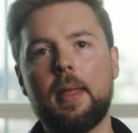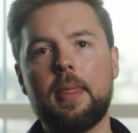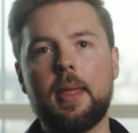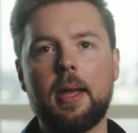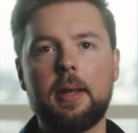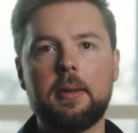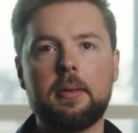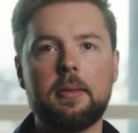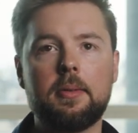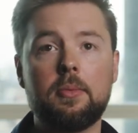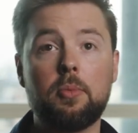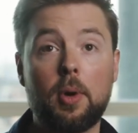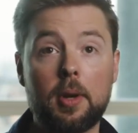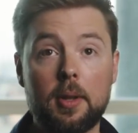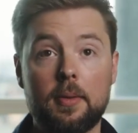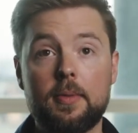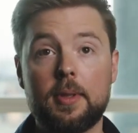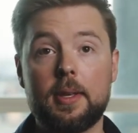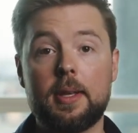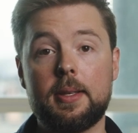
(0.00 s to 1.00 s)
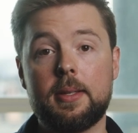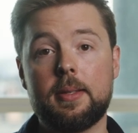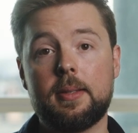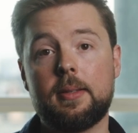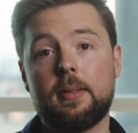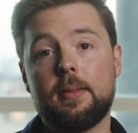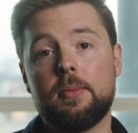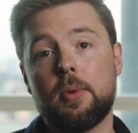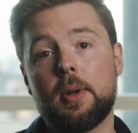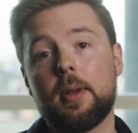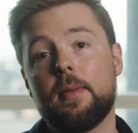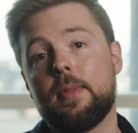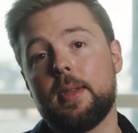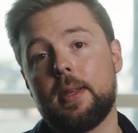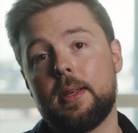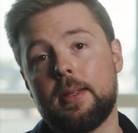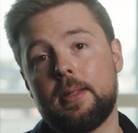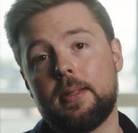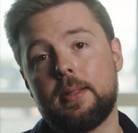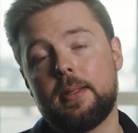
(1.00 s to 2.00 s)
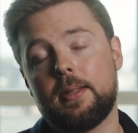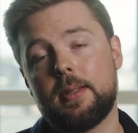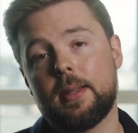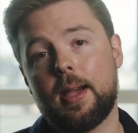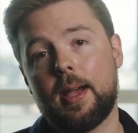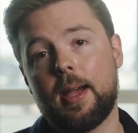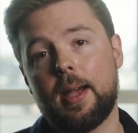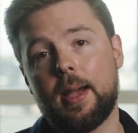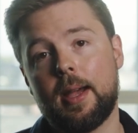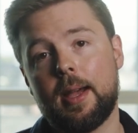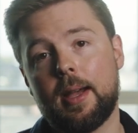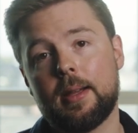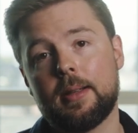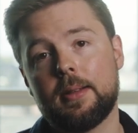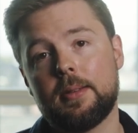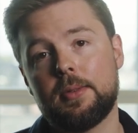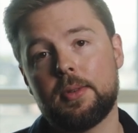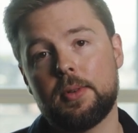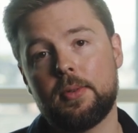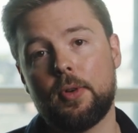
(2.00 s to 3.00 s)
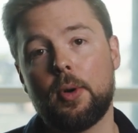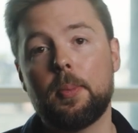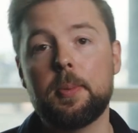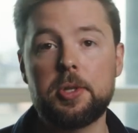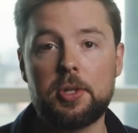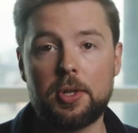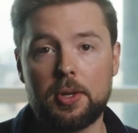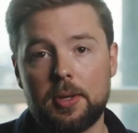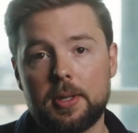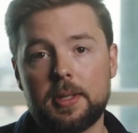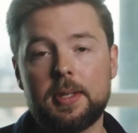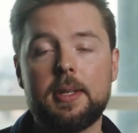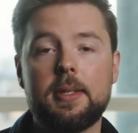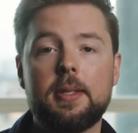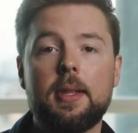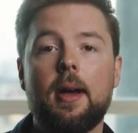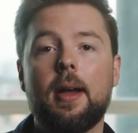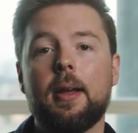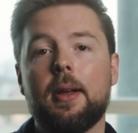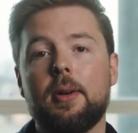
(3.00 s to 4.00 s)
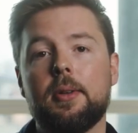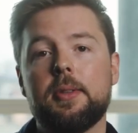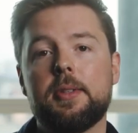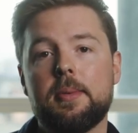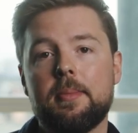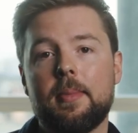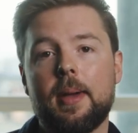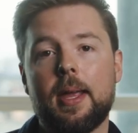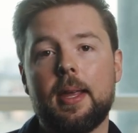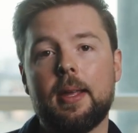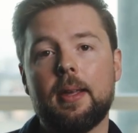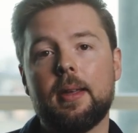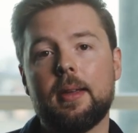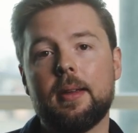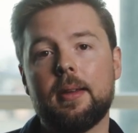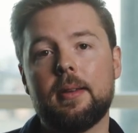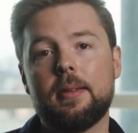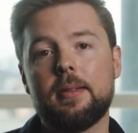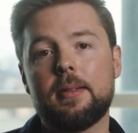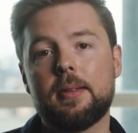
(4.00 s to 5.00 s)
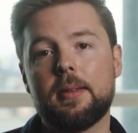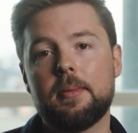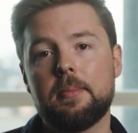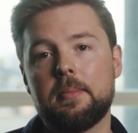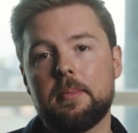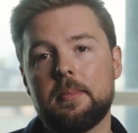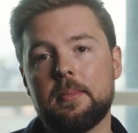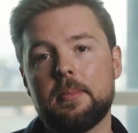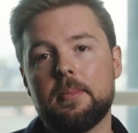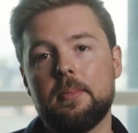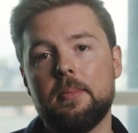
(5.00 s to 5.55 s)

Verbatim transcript: And then one of these one of these uh, sort of opportunities that I got to make some